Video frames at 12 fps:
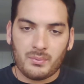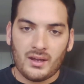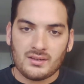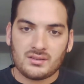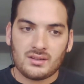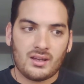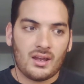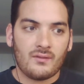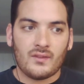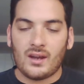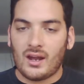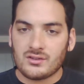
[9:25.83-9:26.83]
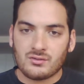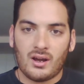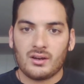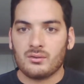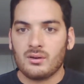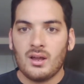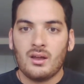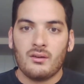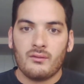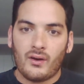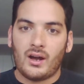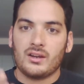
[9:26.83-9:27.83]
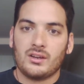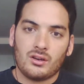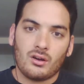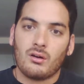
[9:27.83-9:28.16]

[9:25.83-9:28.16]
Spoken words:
basically, and then I try to find